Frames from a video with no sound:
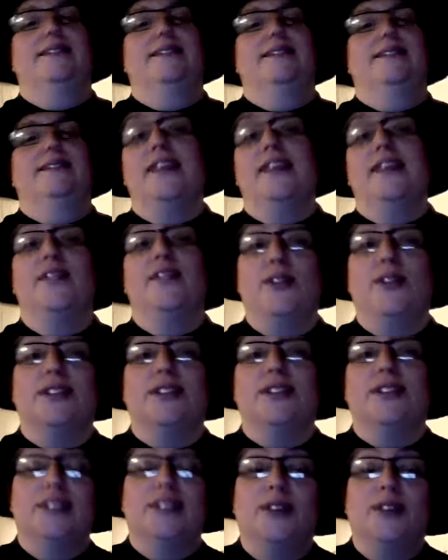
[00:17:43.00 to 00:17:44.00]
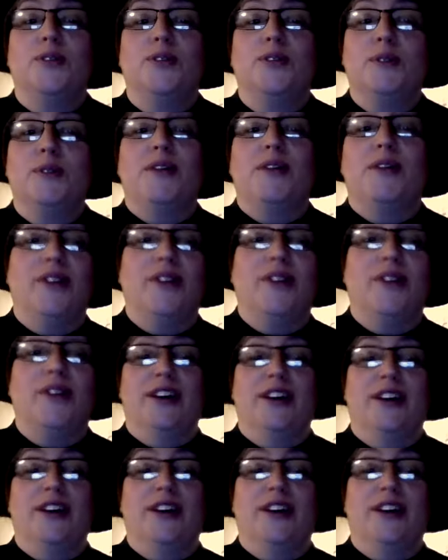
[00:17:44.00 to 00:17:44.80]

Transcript: Theobald. I'm curious. One of my favorite